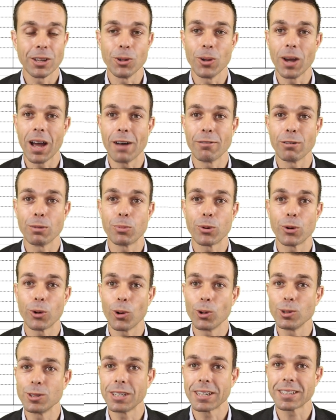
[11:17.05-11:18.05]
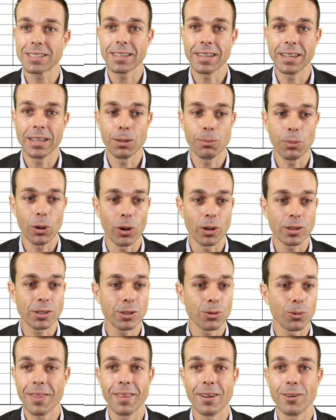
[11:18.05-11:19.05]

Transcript: you have a project in a box.